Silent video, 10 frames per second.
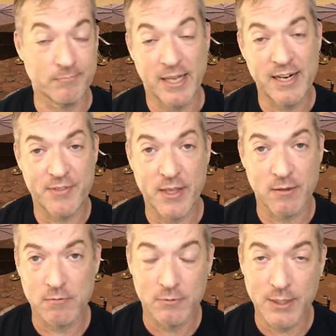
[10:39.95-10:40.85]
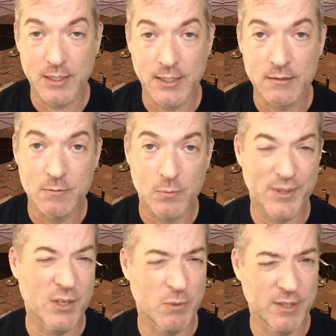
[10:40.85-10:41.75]
anything really
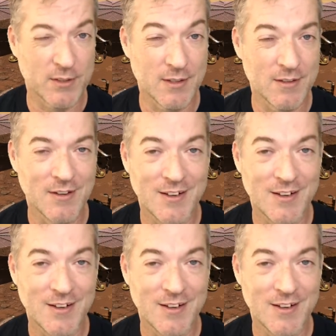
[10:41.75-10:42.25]
within reason,